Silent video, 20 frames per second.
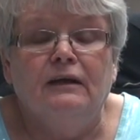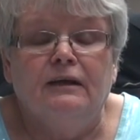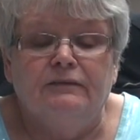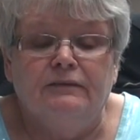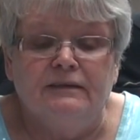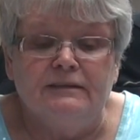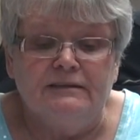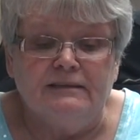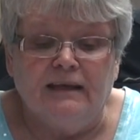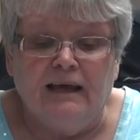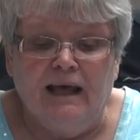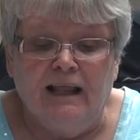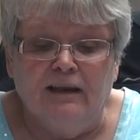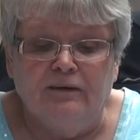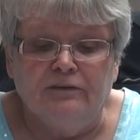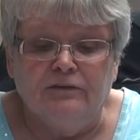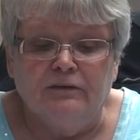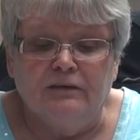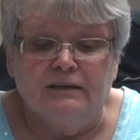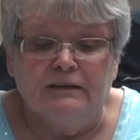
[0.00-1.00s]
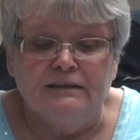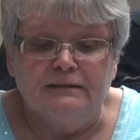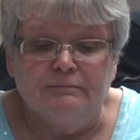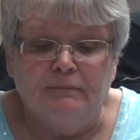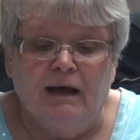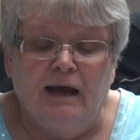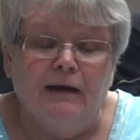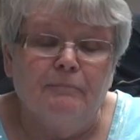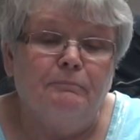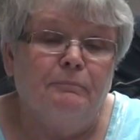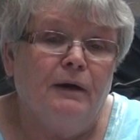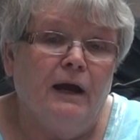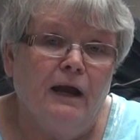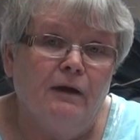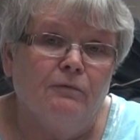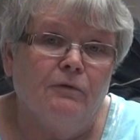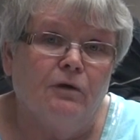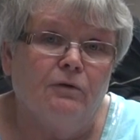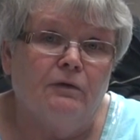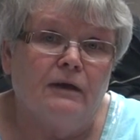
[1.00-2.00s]
This calendar is my
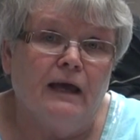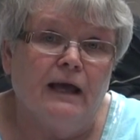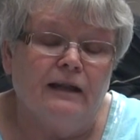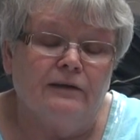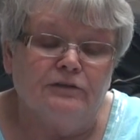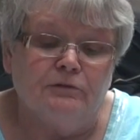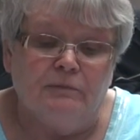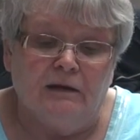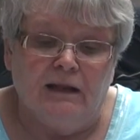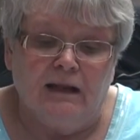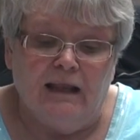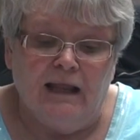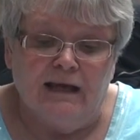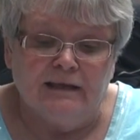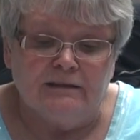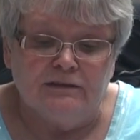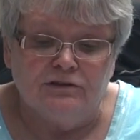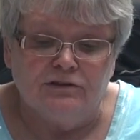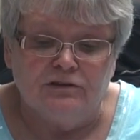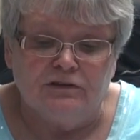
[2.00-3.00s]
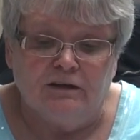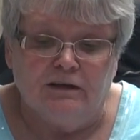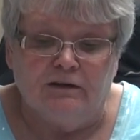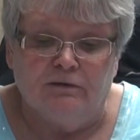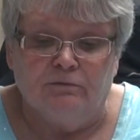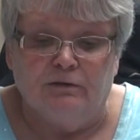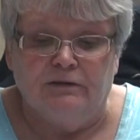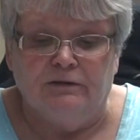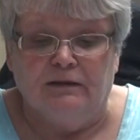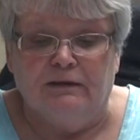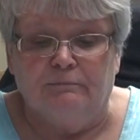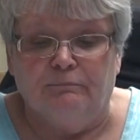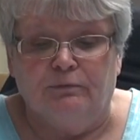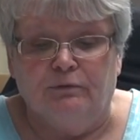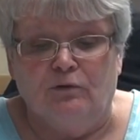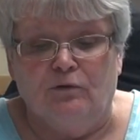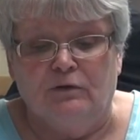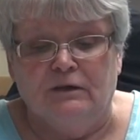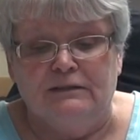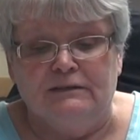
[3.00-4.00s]
payroll calendar, but I like to share it with the
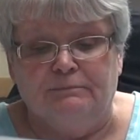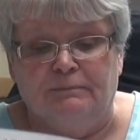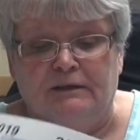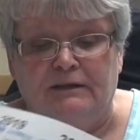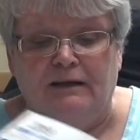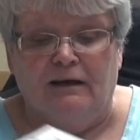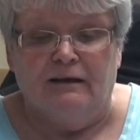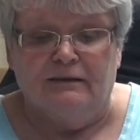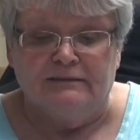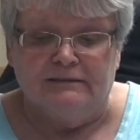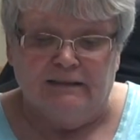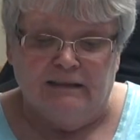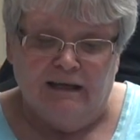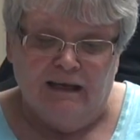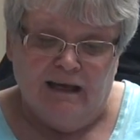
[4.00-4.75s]
employees because